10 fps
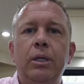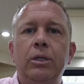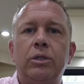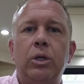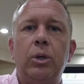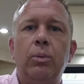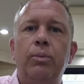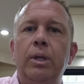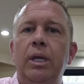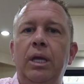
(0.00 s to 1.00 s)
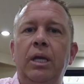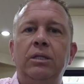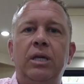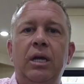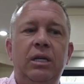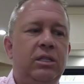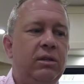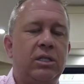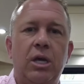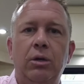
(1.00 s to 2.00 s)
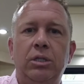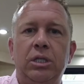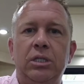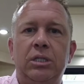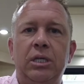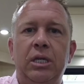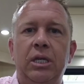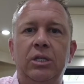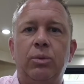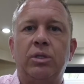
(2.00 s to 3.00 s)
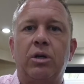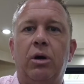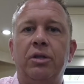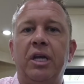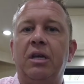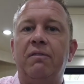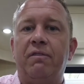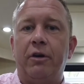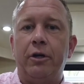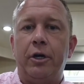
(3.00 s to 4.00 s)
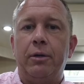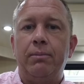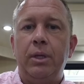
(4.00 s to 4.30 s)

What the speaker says: So inside each of these coaches is what's called a converter.